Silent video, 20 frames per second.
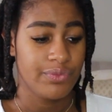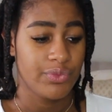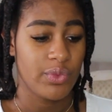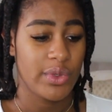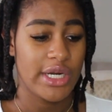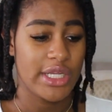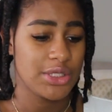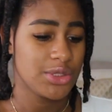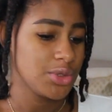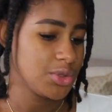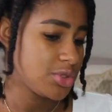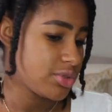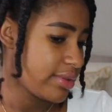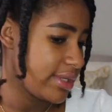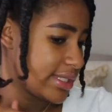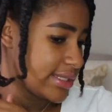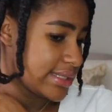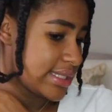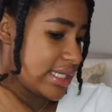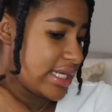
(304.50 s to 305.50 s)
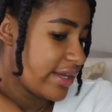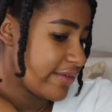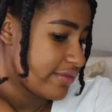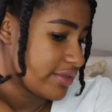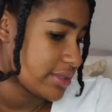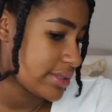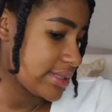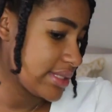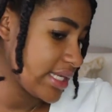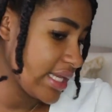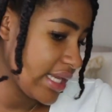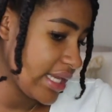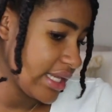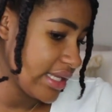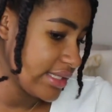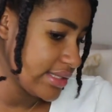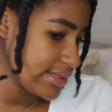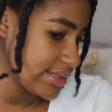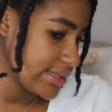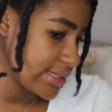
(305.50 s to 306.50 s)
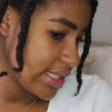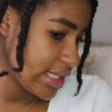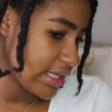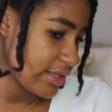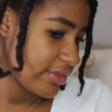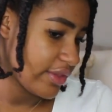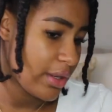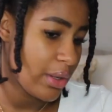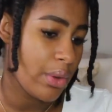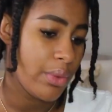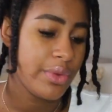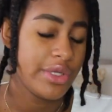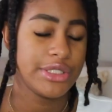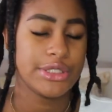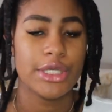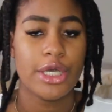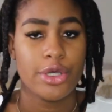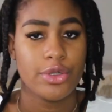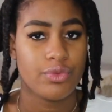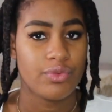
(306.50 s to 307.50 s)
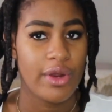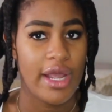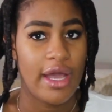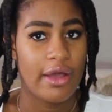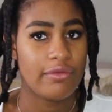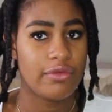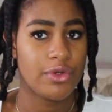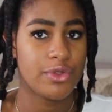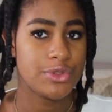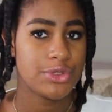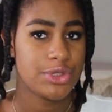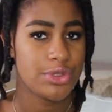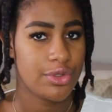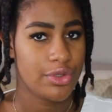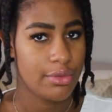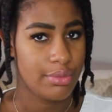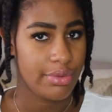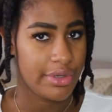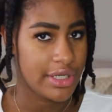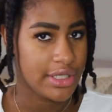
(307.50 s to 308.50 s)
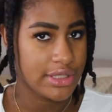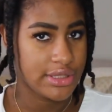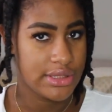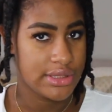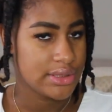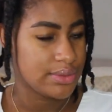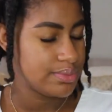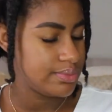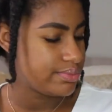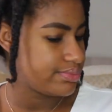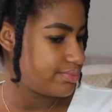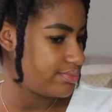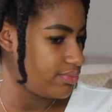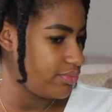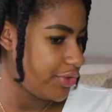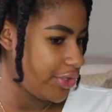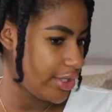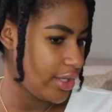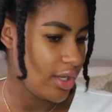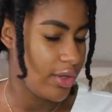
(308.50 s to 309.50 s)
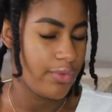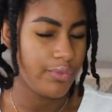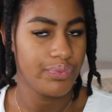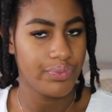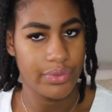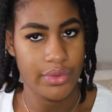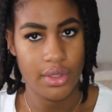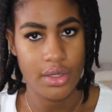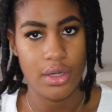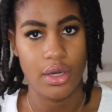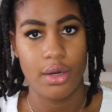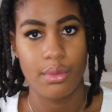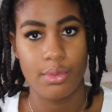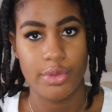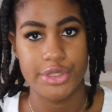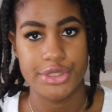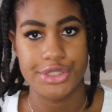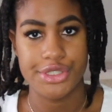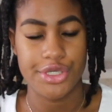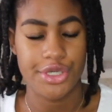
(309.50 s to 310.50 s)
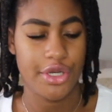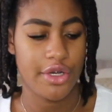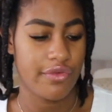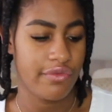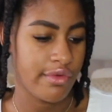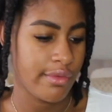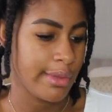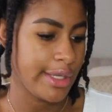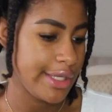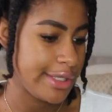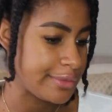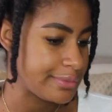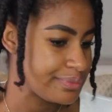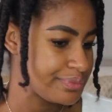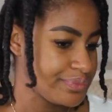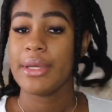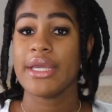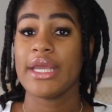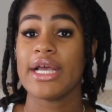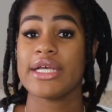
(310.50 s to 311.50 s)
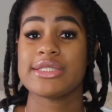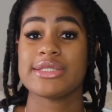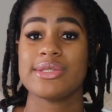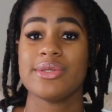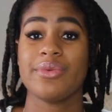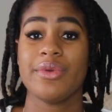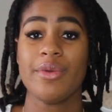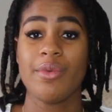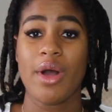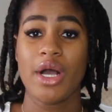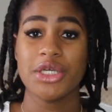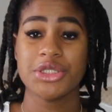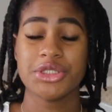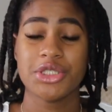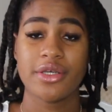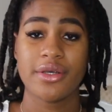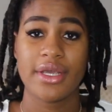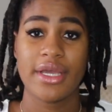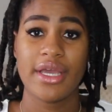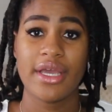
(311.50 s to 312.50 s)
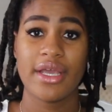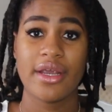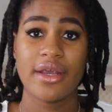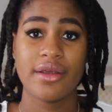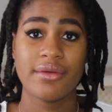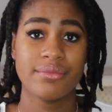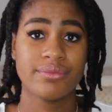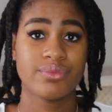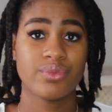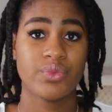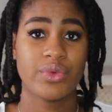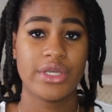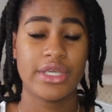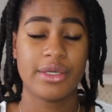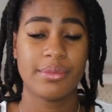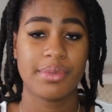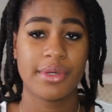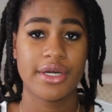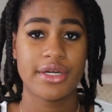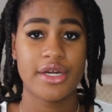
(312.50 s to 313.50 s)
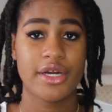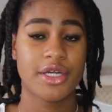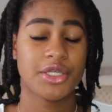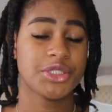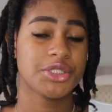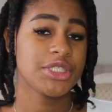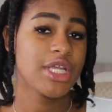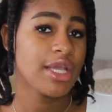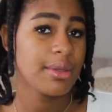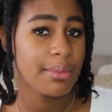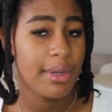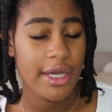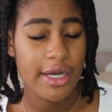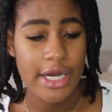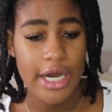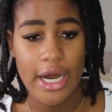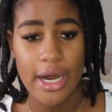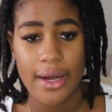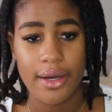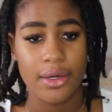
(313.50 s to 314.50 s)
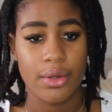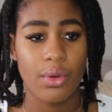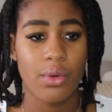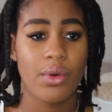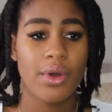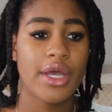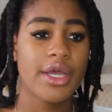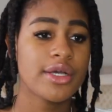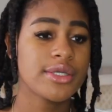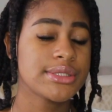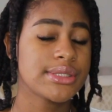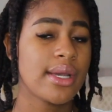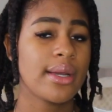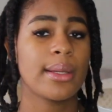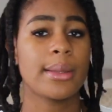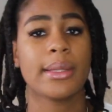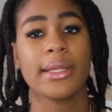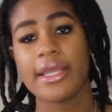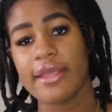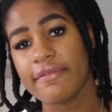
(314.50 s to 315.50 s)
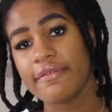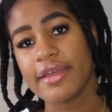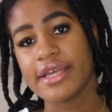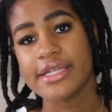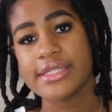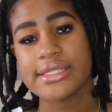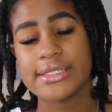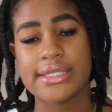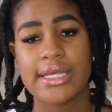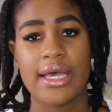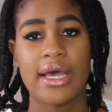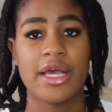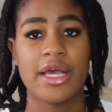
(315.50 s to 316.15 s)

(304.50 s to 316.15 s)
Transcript: when I do twists, it never stays and they always unravel, so the braids, you know, are more secure for me. But yeah, so we wash our hair, we put in our shea butter, our oils, our leave-in